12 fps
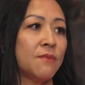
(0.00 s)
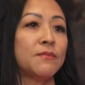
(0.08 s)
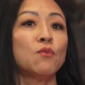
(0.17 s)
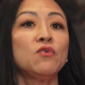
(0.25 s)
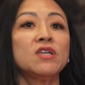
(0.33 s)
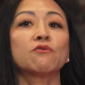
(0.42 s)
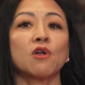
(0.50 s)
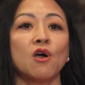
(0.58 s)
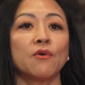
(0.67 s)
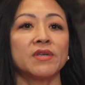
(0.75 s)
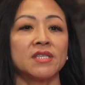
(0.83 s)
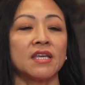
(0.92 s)
but we were
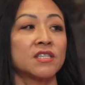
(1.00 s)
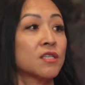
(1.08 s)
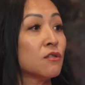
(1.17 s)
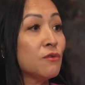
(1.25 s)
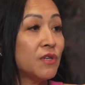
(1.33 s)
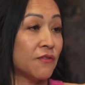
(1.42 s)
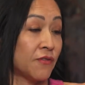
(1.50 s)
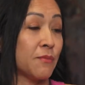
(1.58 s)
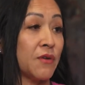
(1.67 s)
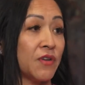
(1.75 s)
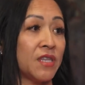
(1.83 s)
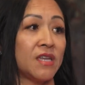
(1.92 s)
always excluded from
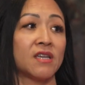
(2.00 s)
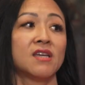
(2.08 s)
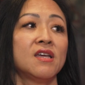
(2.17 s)
everything.